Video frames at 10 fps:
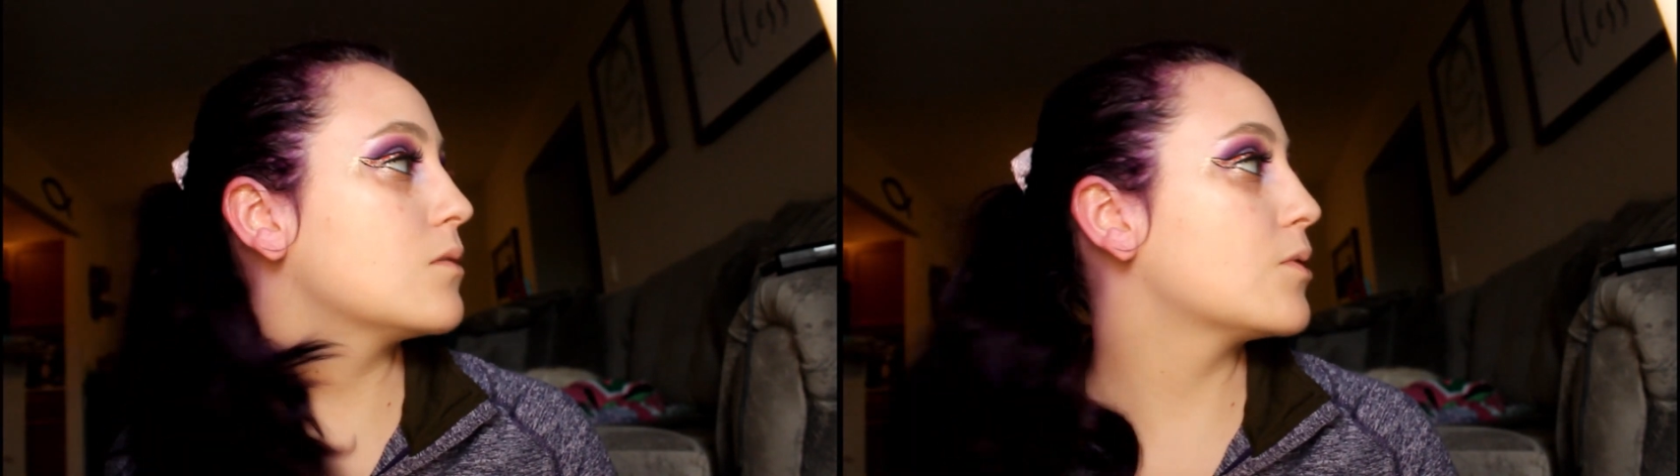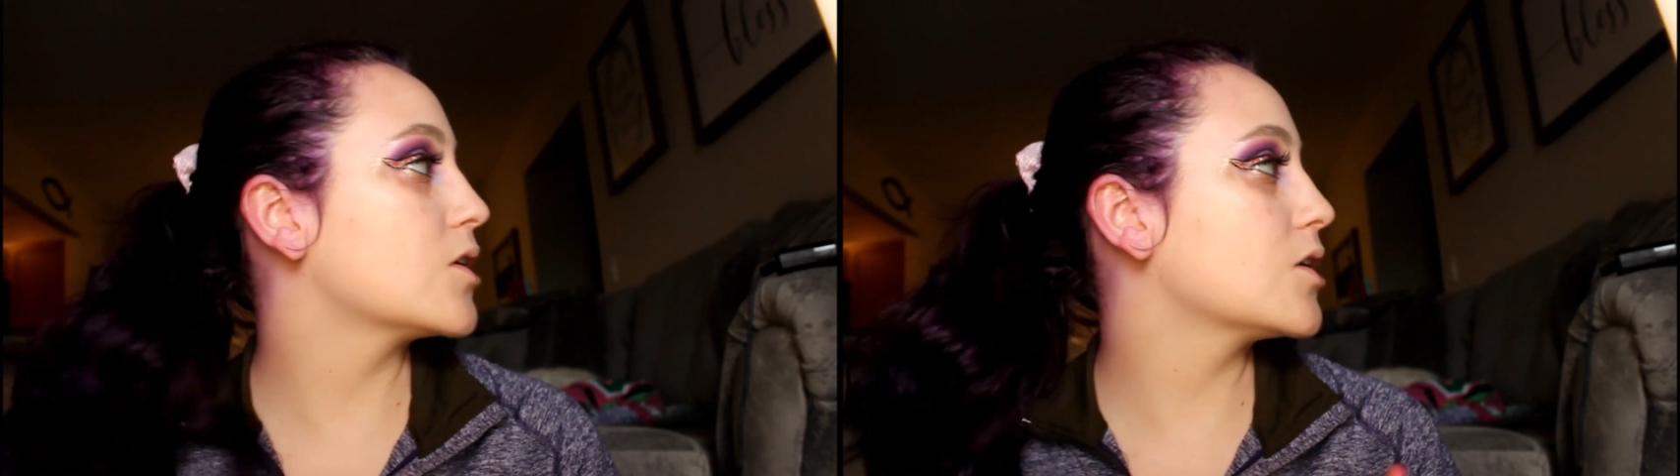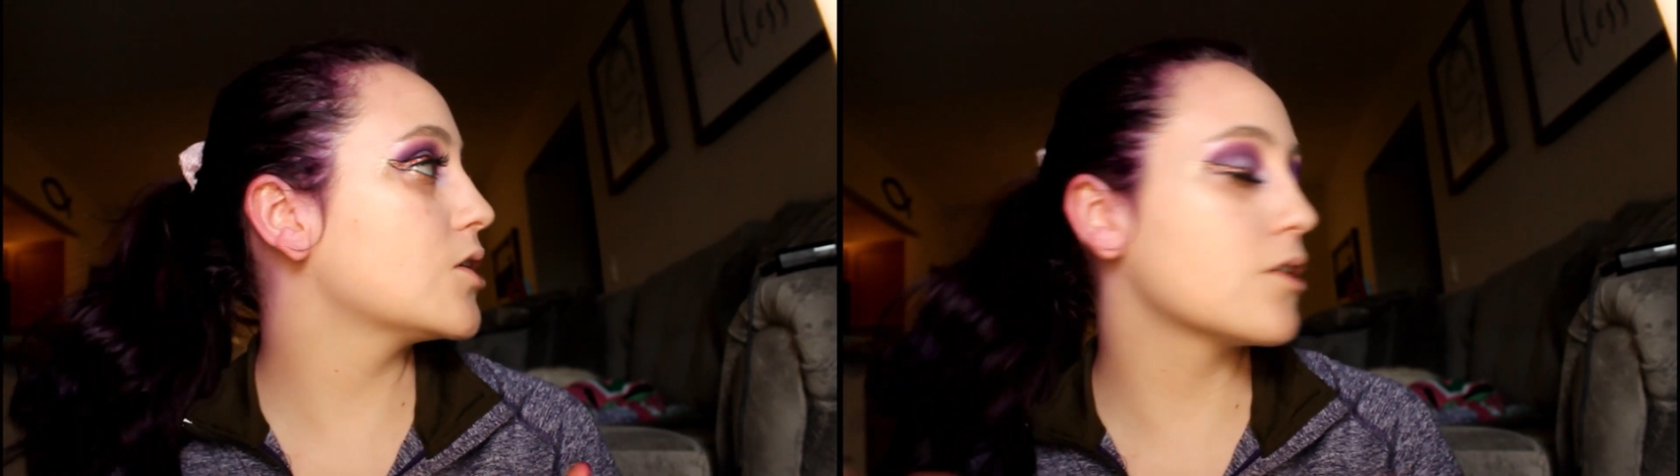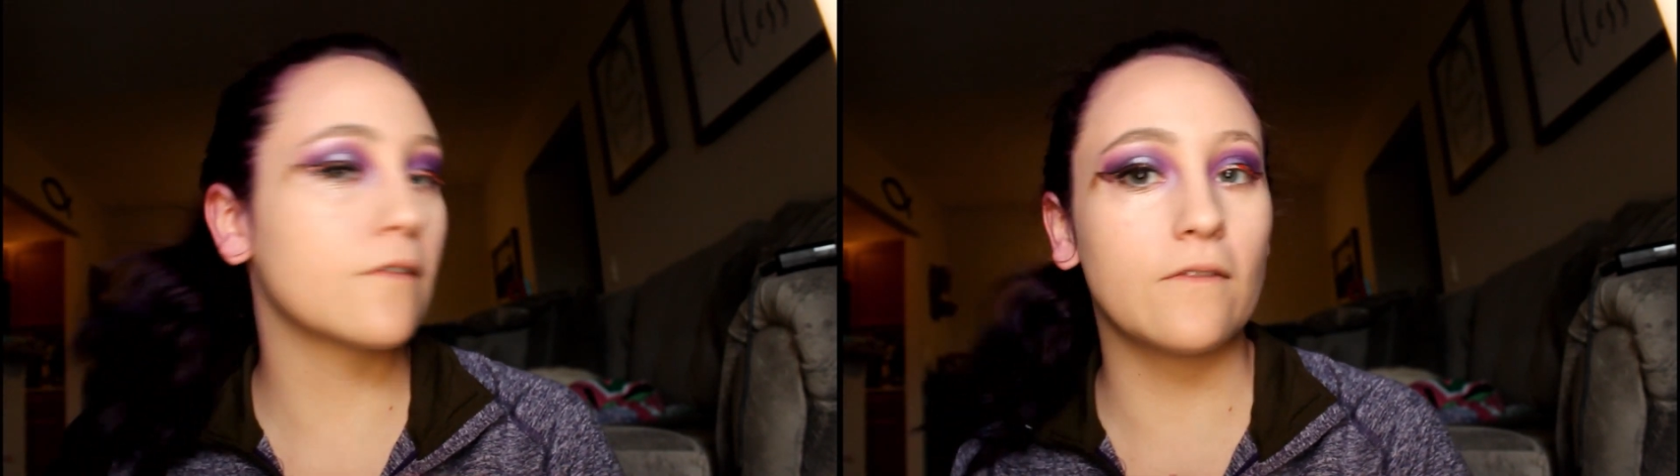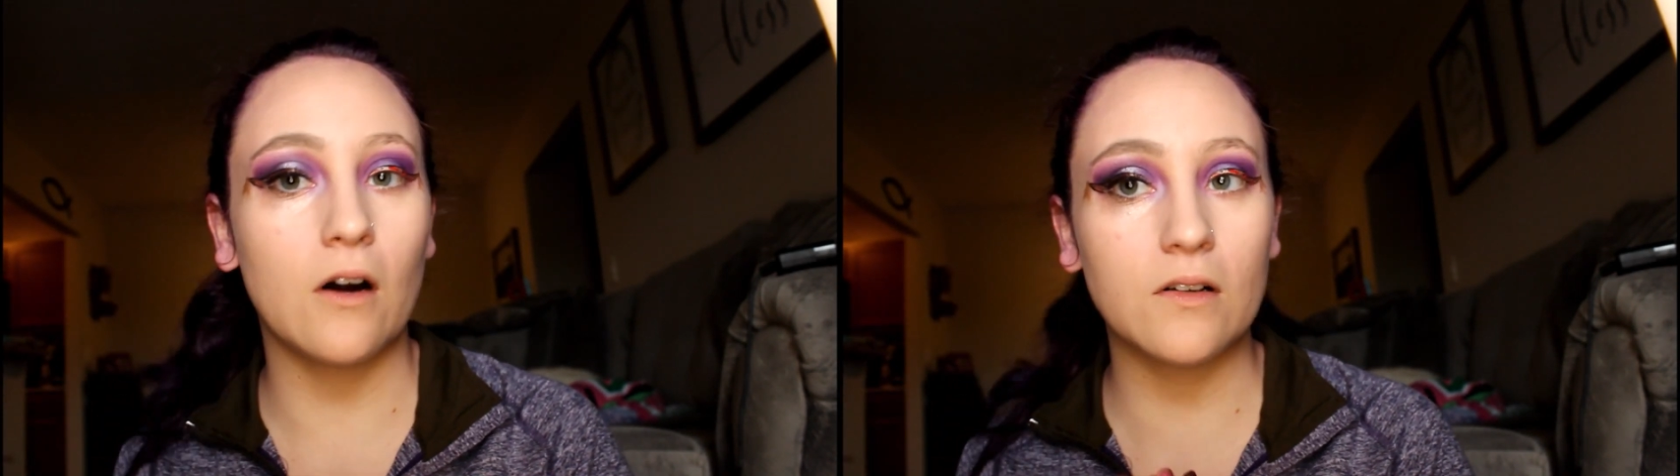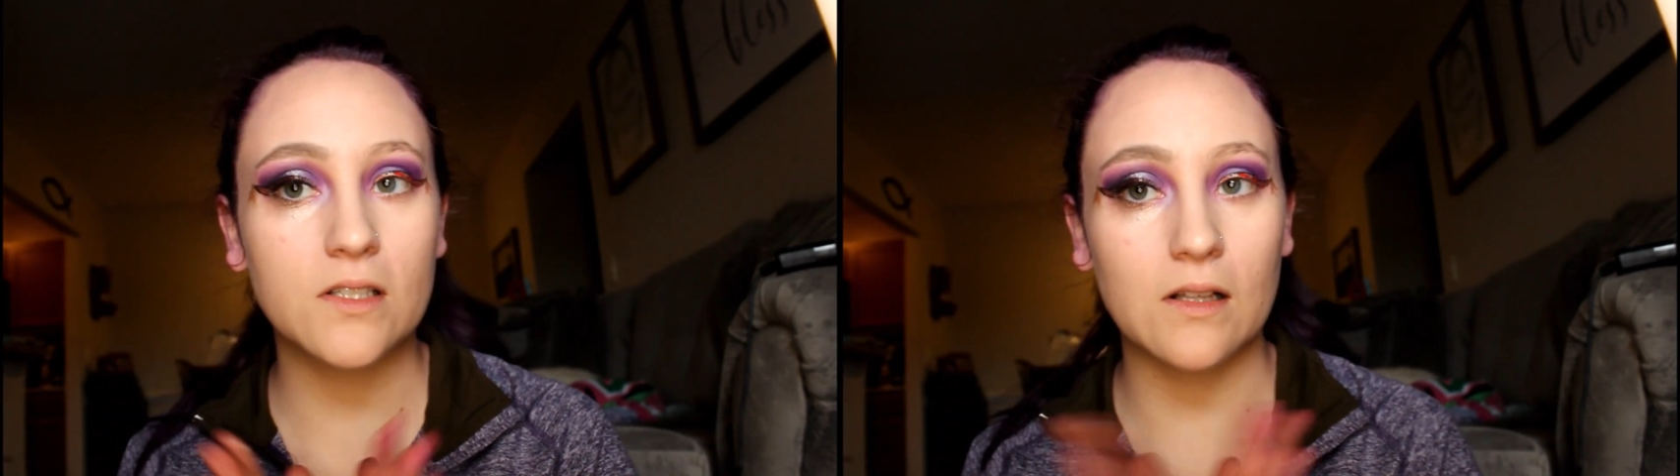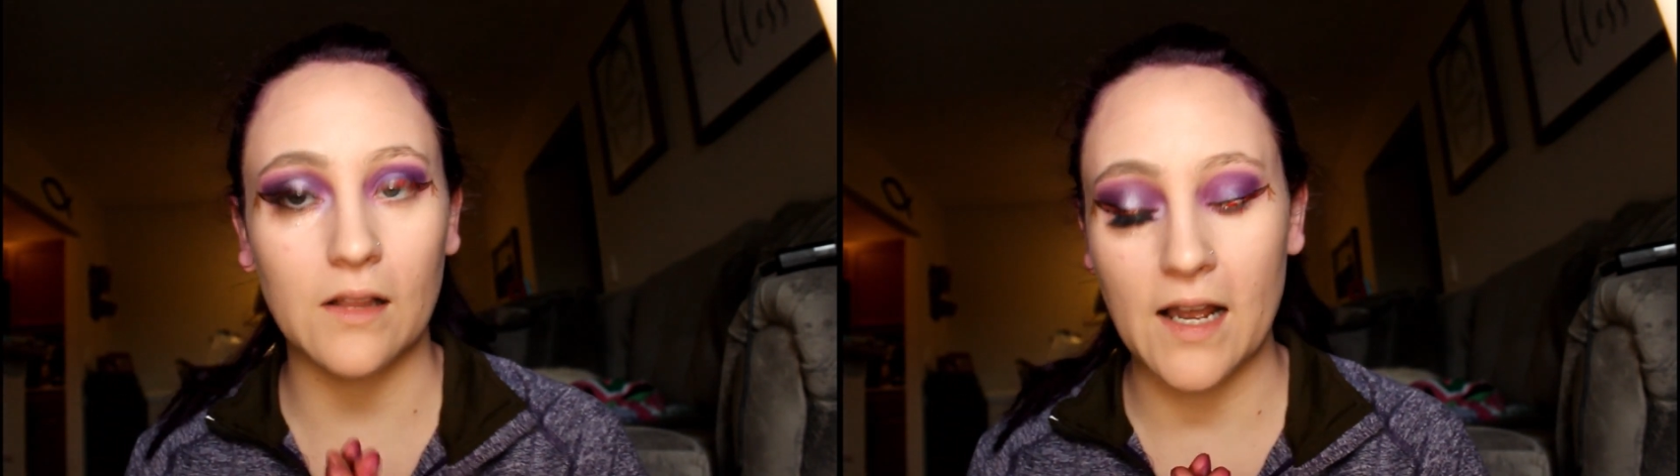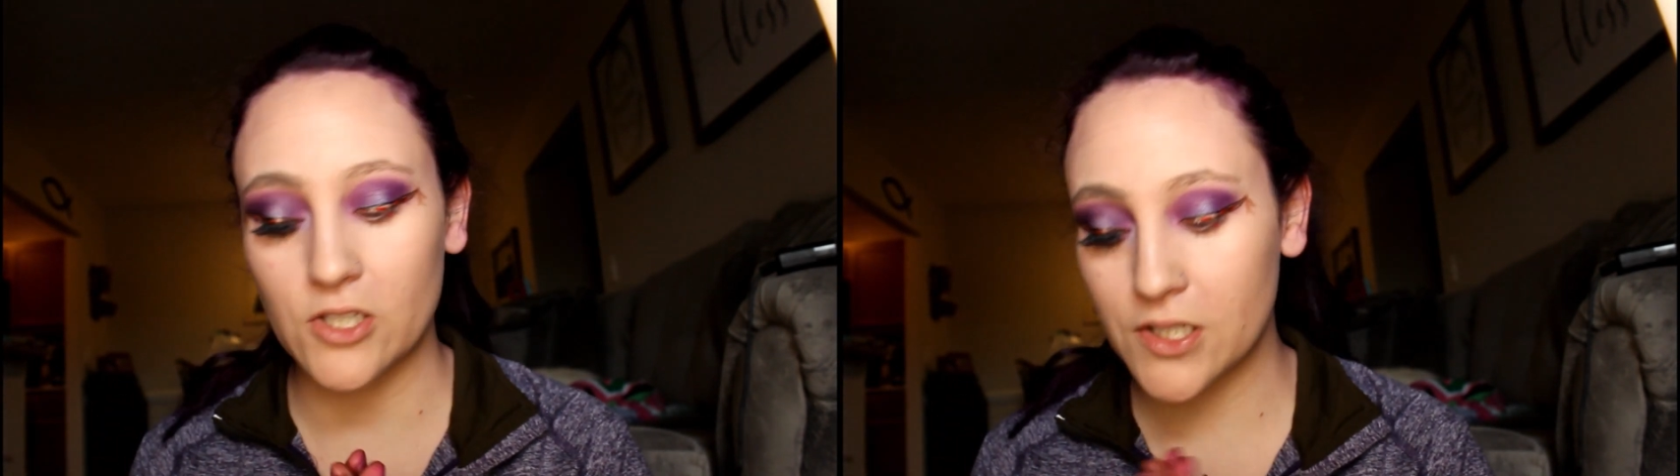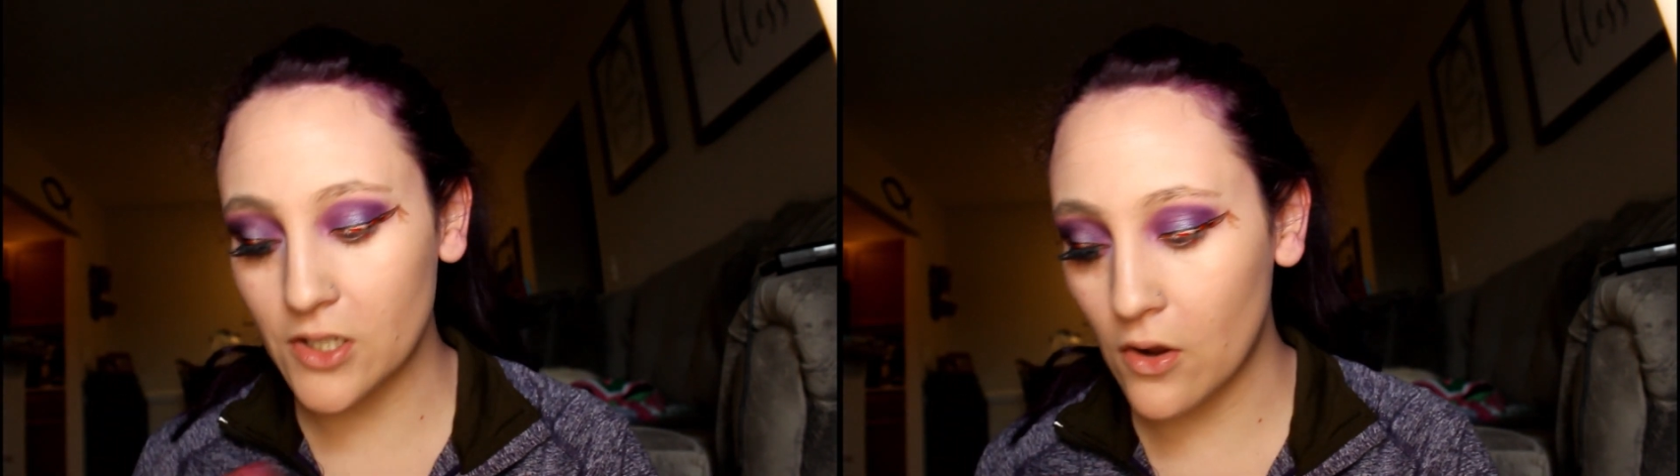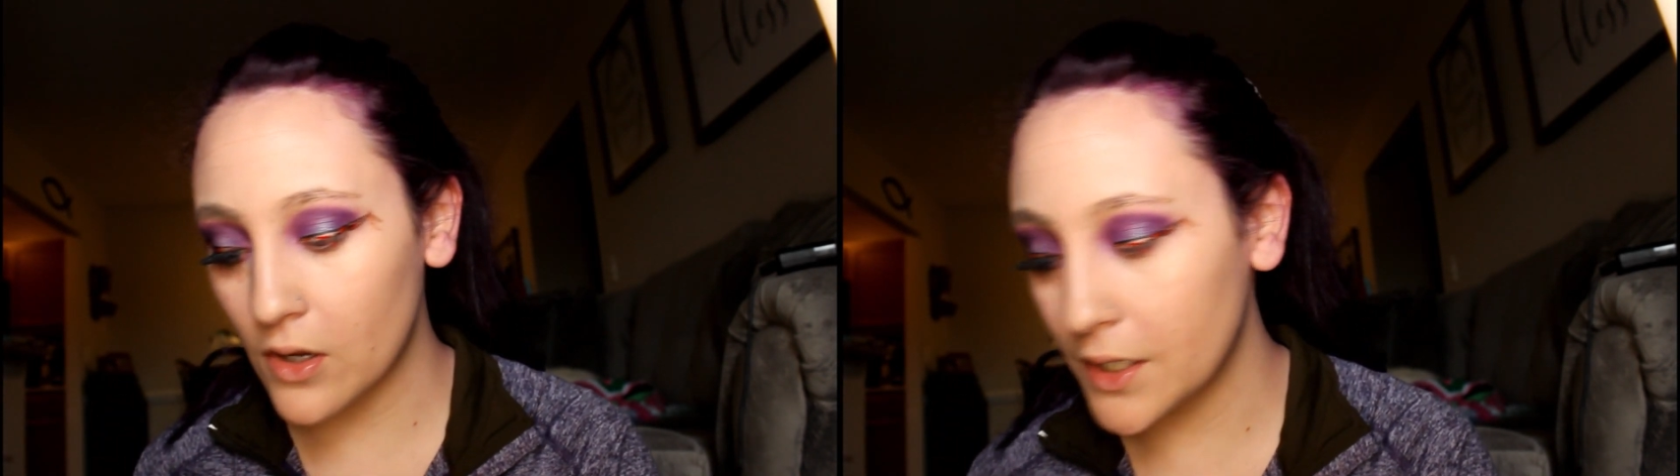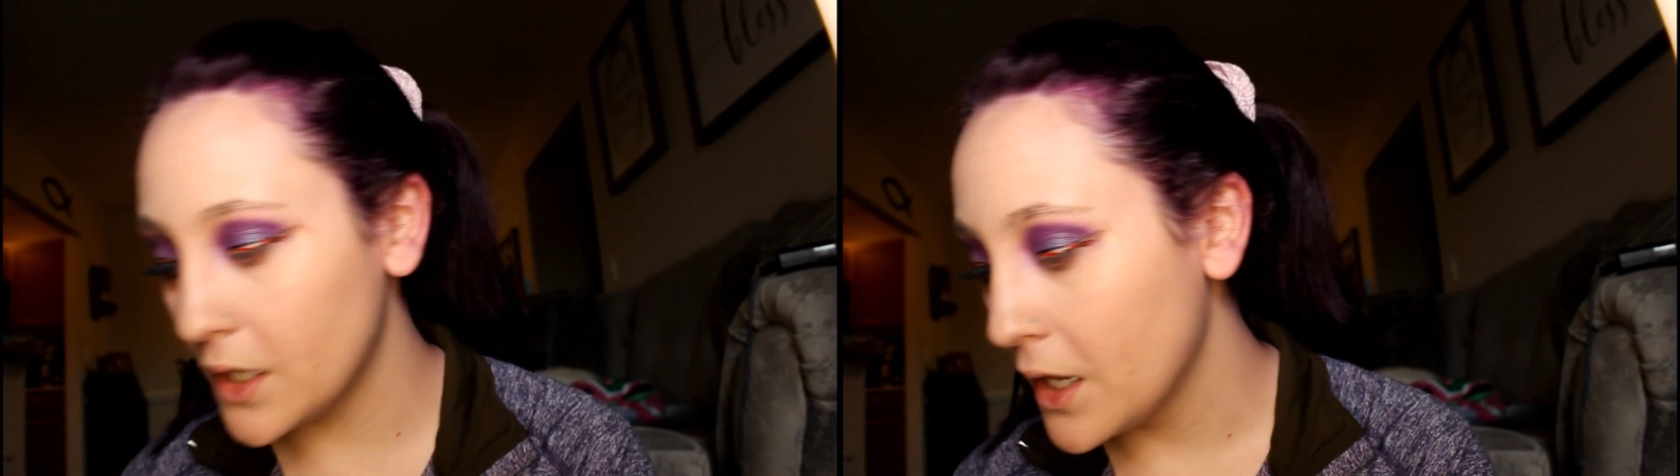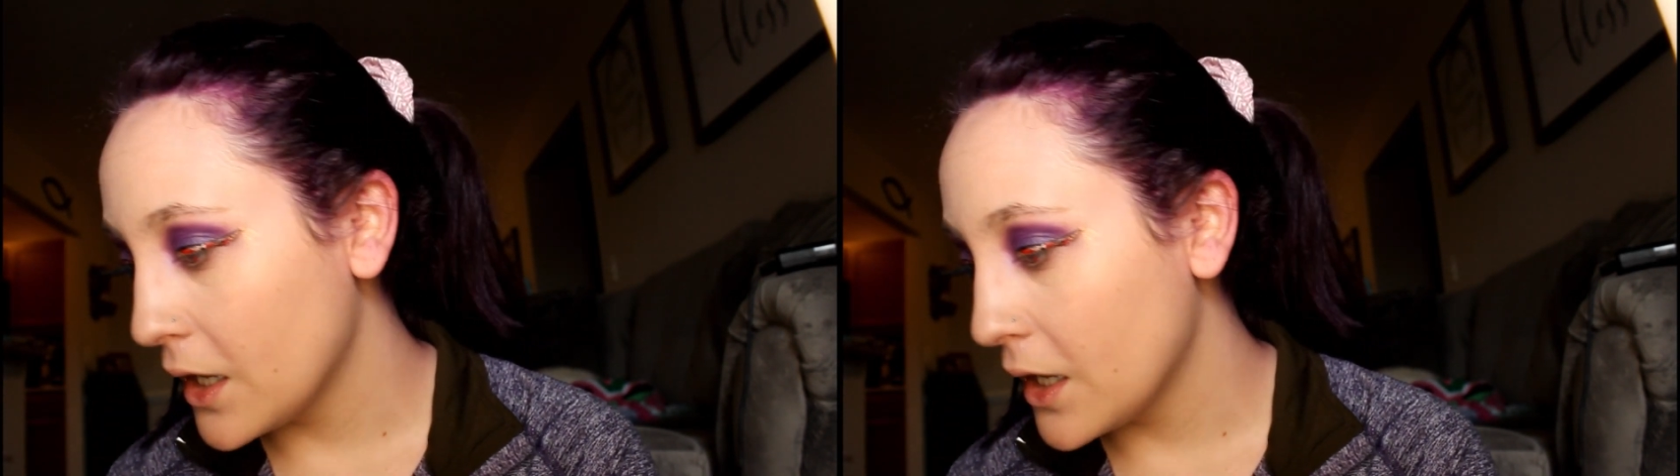putting your false lashes on.